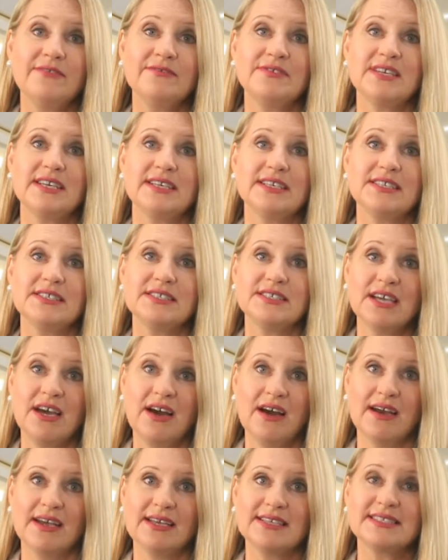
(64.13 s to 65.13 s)
tenant
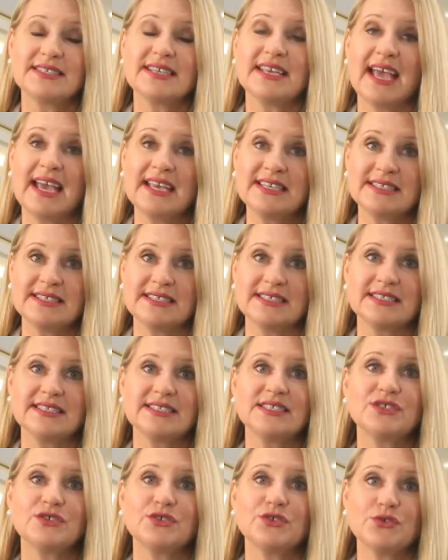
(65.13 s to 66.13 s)
dies, the asset
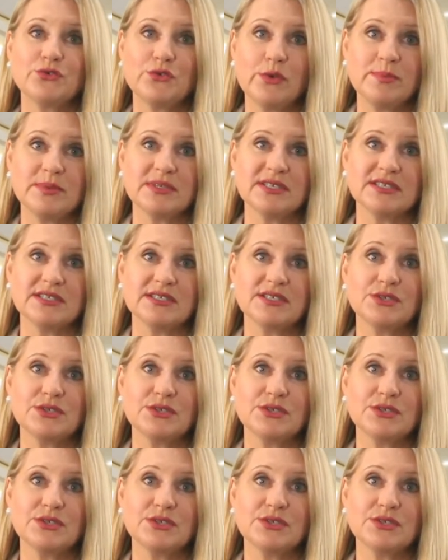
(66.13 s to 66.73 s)
is distributed